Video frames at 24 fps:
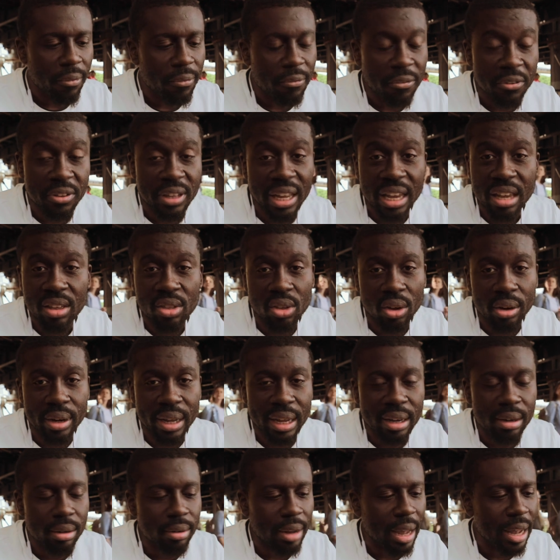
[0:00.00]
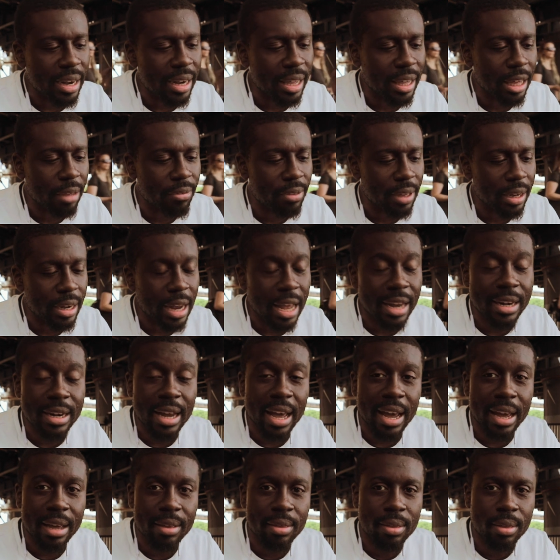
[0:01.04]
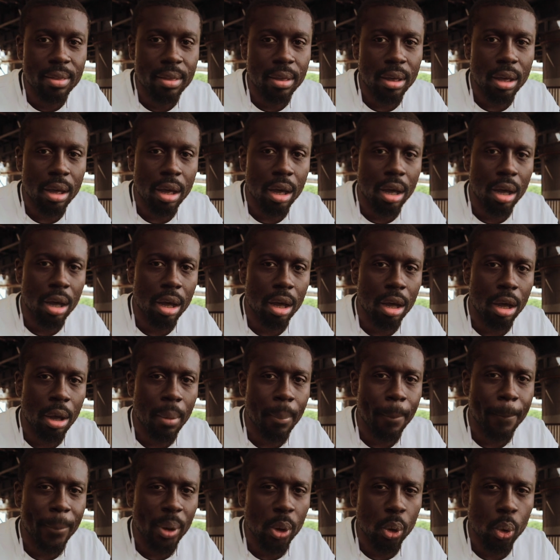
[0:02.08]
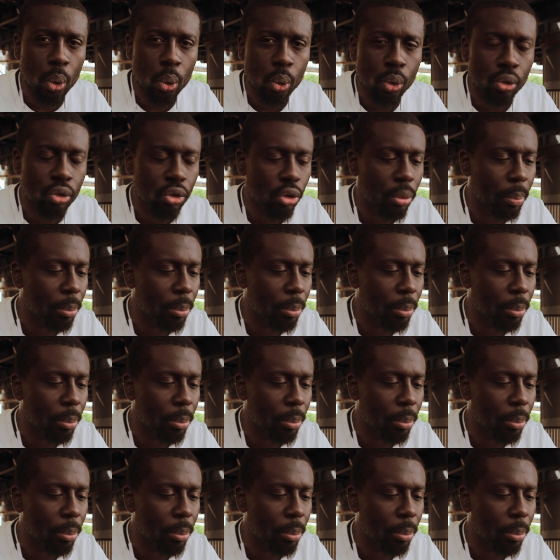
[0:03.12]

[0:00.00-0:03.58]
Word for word: for days on end and it gives it that nice, uh, bold,